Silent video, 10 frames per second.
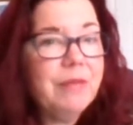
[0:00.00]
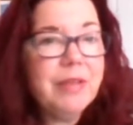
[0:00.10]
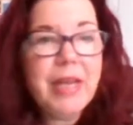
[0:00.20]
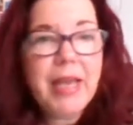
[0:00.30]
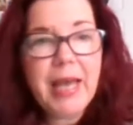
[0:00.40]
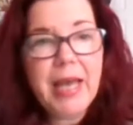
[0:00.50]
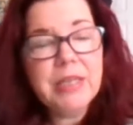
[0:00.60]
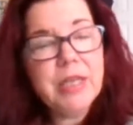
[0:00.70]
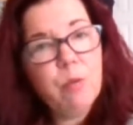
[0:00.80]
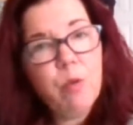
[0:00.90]
that I had,
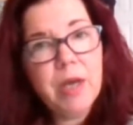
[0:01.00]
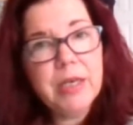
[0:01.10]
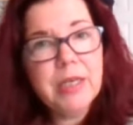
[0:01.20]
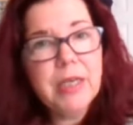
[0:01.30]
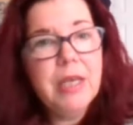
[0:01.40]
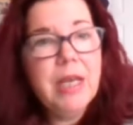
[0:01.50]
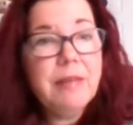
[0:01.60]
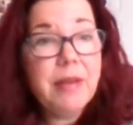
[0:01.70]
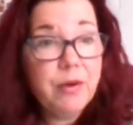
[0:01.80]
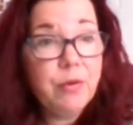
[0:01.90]
that I wanted,
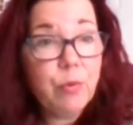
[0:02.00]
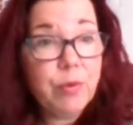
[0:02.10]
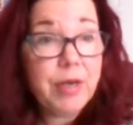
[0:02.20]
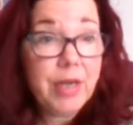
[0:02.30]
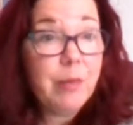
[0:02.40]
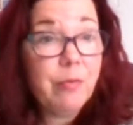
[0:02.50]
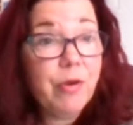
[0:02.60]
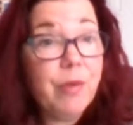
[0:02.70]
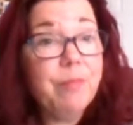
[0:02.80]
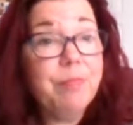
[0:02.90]
that I don't know where it came
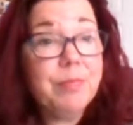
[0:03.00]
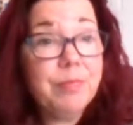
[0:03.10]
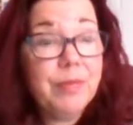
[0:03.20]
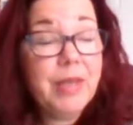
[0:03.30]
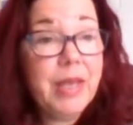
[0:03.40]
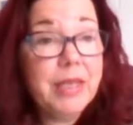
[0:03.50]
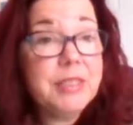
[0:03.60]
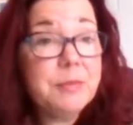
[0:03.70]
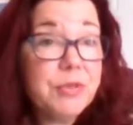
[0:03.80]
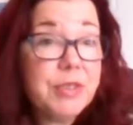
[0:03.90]
from, and
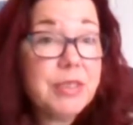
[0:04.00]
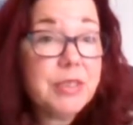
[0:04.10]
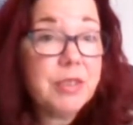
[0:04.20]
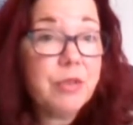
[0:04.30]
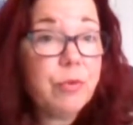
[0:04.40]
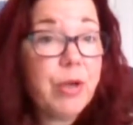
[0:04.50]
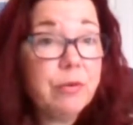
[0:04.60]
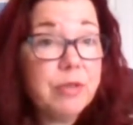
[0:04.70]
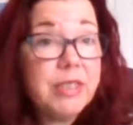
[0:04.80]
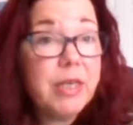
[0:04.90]
it's persisted
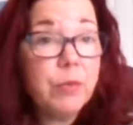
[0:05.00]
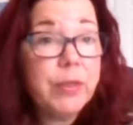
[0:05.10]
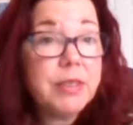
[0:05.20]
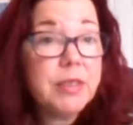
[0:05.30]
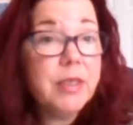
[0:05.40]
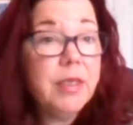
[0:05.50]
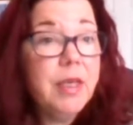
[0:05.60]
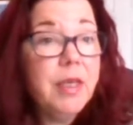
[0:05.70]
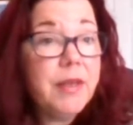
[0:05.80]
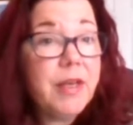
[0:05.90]
throughout the 10 weeks
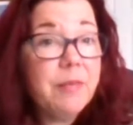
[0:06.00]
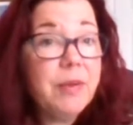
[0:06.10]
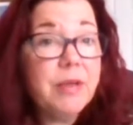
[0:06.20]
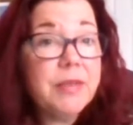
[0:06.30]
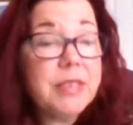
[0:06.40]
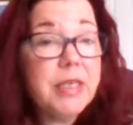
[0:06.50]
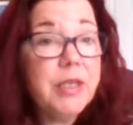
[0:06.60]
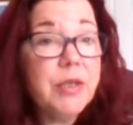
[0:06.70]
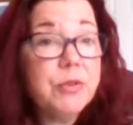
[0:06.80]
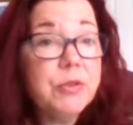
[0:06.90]
that I've been on this
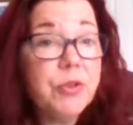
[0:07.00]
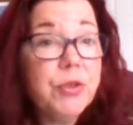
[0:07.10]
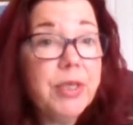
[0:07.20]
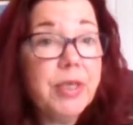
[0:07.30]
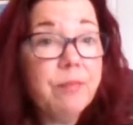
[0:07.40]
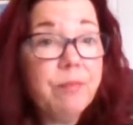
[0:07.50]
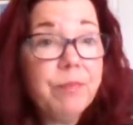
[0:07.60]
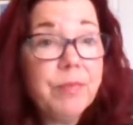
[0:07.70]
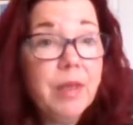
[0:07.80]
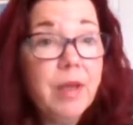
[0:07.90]
keto journey.
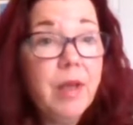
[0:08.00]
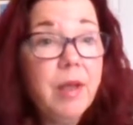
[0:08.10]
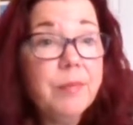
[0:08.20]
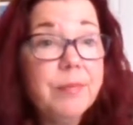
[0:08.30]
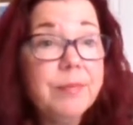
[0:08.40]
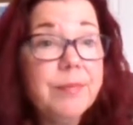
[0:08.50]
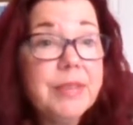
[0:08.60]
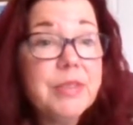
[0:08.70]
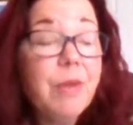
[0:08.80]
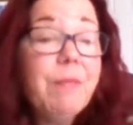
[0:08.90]

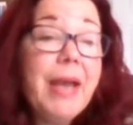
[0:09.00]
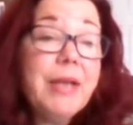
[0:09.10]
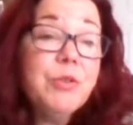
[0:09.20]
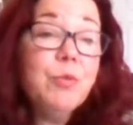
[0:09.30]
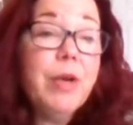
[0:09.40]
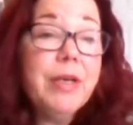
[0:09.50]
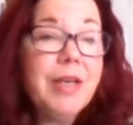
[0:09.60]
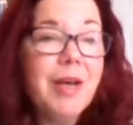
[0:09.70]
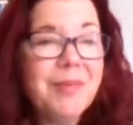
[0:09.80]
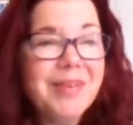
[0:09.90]
And so I'm back to 1
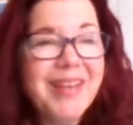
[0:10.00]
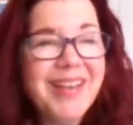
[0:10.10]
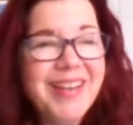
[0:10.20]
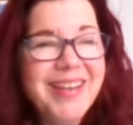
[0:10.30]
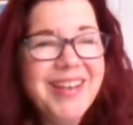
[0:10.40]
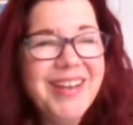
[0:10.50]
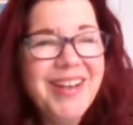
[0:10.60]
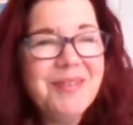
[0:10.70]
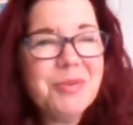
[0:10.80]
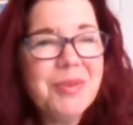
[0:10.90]
cup a day
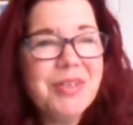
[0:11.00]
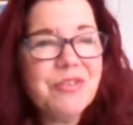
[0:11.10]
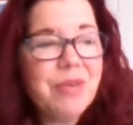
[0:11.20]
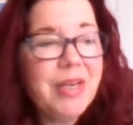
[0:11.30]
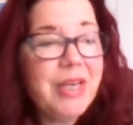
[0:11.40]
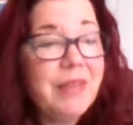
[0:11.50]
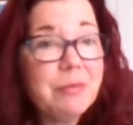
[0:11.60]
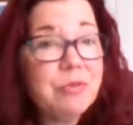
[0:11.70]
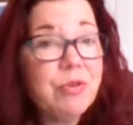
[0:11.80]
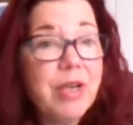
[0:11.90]
of sweetened drink, and then
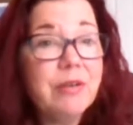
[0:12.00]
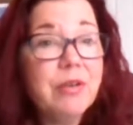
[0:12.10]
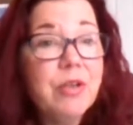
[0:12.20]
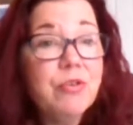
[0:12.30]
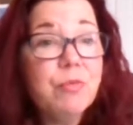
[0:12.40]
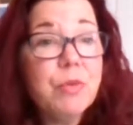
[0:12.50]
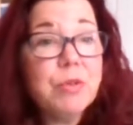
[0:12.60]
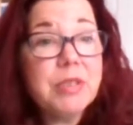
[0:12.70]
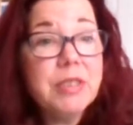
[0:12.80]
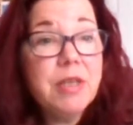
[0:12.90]
I'm trying to
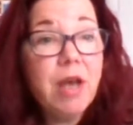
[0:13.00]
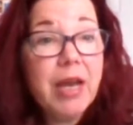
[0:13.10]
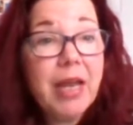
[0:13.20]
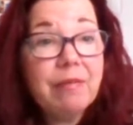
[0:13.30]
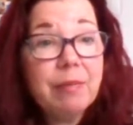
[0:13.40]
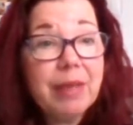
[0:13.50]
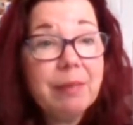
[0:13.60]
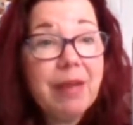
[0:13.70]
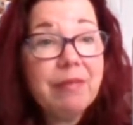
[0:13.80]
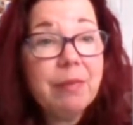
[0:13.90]
mostly not have it. Like I'm
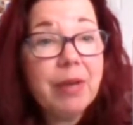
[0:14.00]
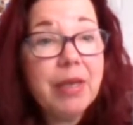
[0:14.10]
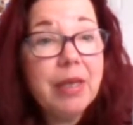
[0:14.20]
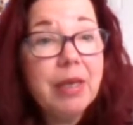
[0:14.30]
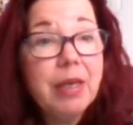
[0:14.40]
having my